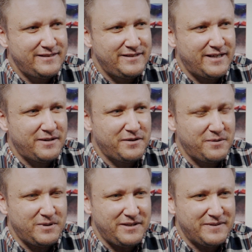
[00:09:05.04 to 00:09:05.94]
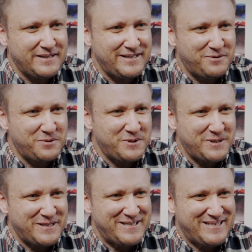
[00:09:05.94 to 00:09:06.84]
Yeah, I think we'll leave it there,
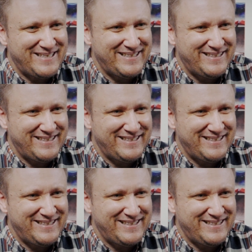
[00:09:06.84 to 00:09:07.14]
Hornchurch.